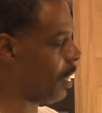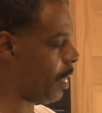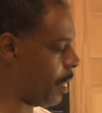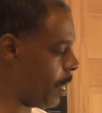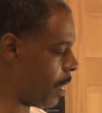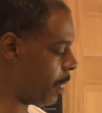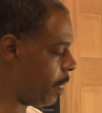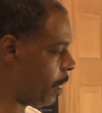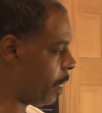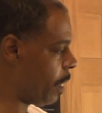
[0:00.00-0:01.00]
And
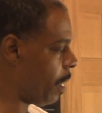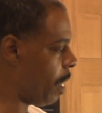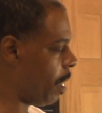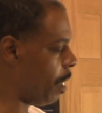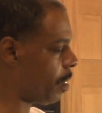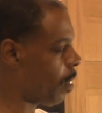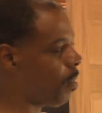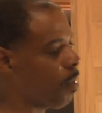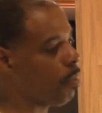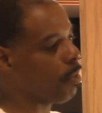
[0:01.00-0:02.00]
some of
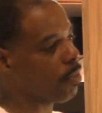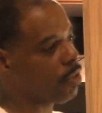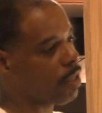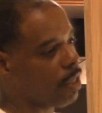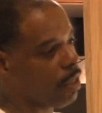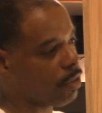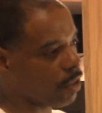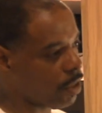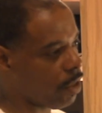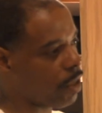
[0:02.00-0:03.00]
the members that are
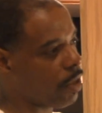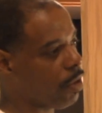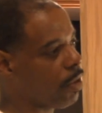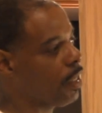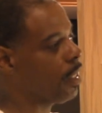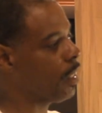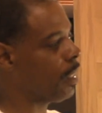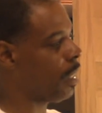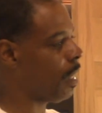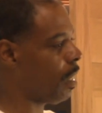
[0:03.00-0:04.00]
still here
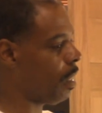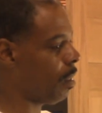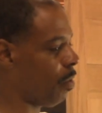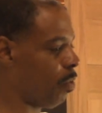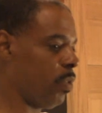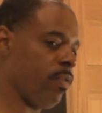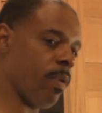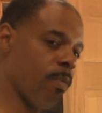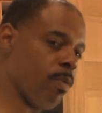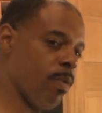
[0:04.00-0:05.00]
was
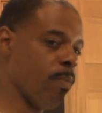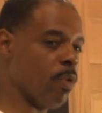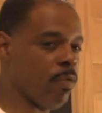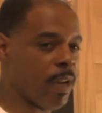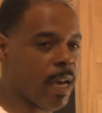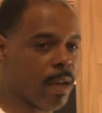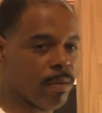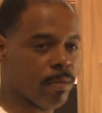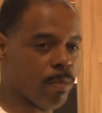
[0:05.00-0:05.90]
from when we moved down.